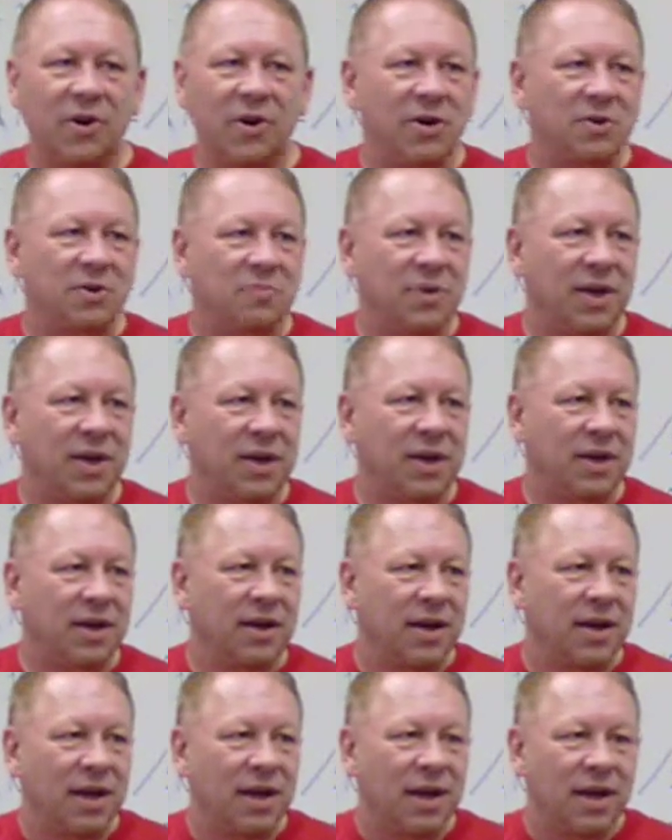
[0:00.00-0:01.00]
as being,
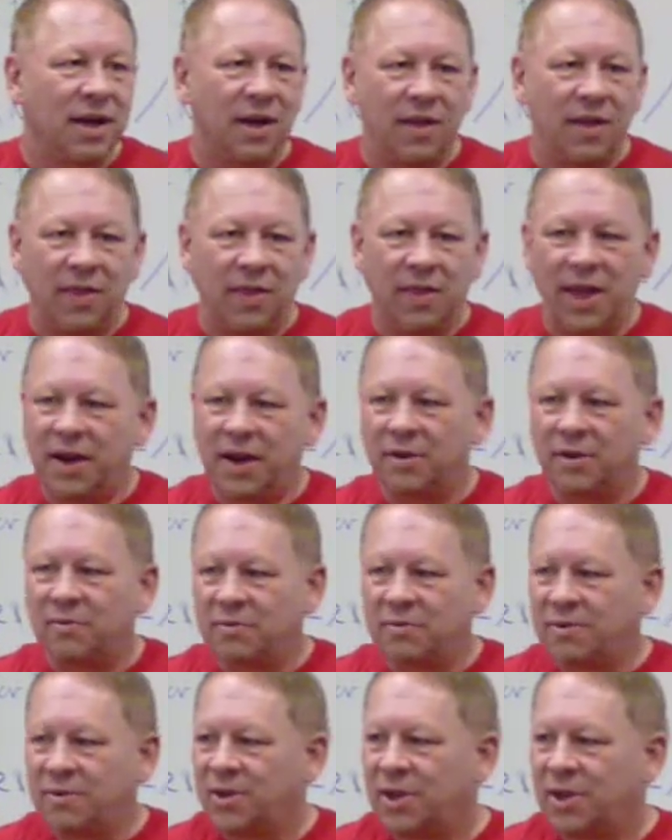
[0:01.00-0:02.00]
they could
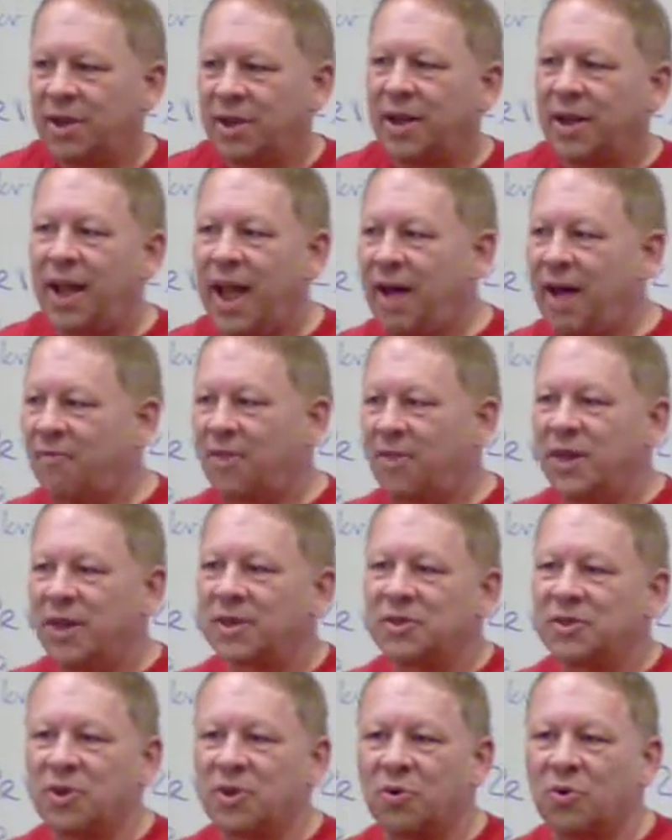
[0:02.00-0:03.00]
have
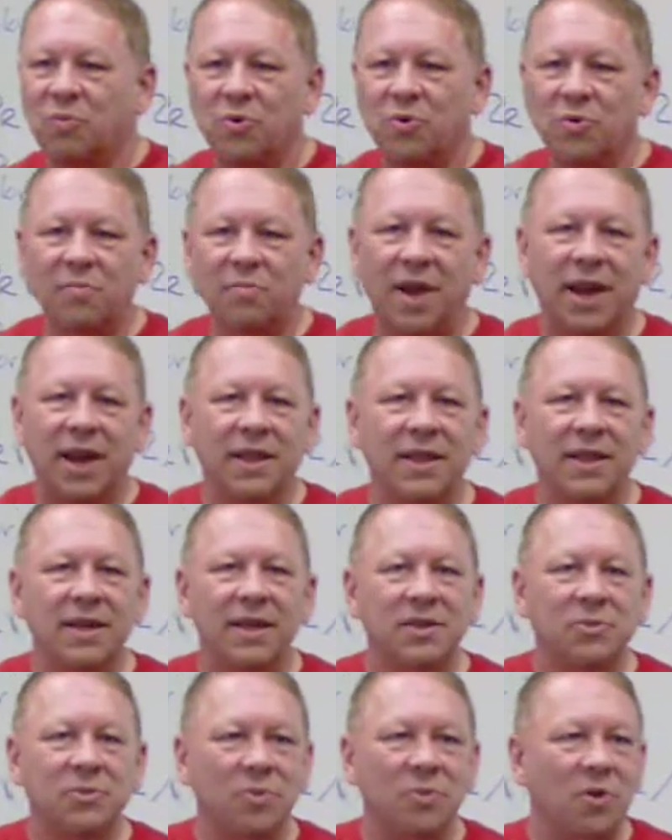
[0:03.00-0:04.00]
things in a room like this
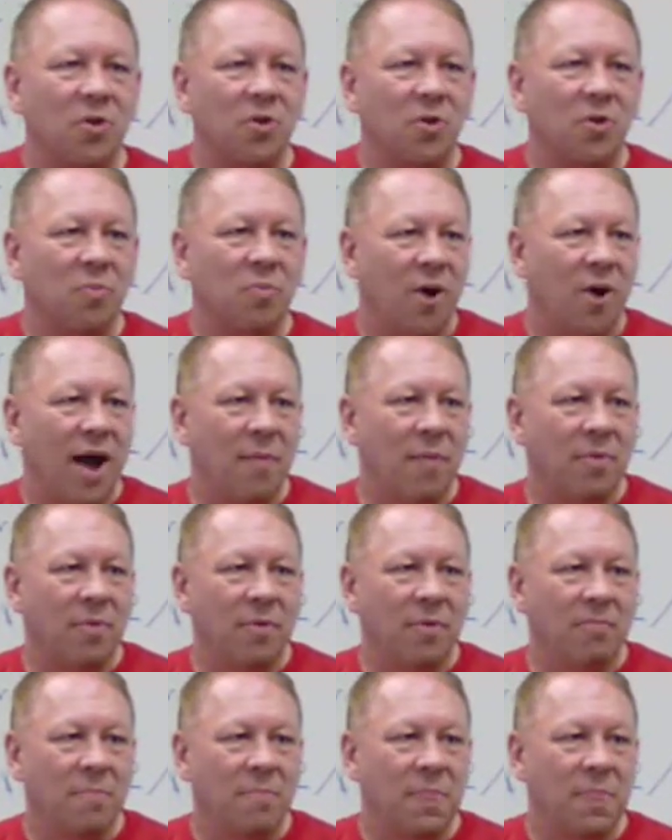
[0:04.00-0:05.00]
with no problem.